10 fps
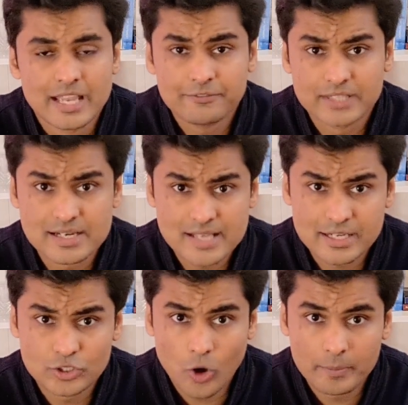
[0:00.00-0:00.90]
If there's any
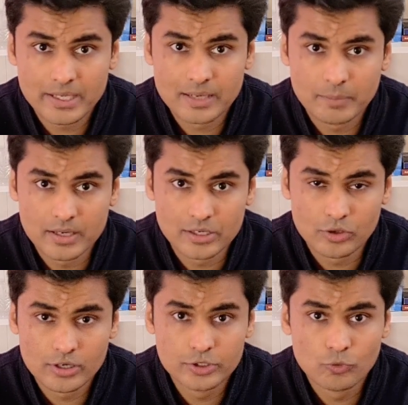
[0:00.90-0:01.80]
topic in
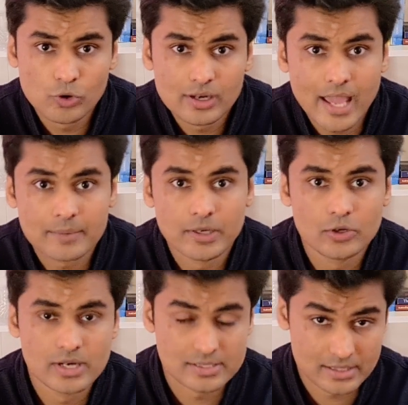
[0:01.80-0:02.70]
particular you would like me to
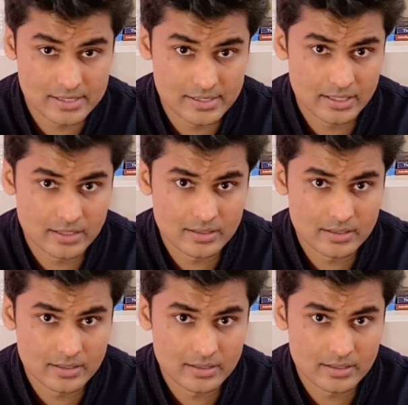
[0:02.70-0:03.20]
discuss here,